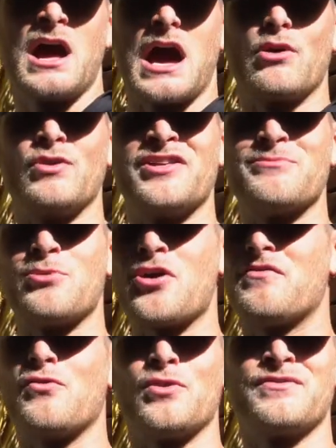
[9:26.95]
I ran the ball
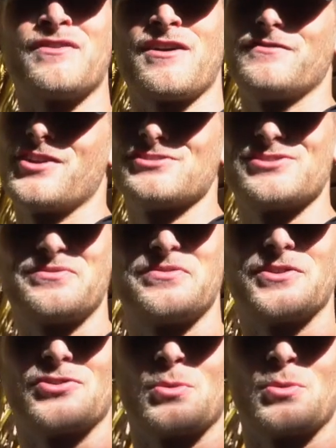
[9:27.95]
45 yards upfield,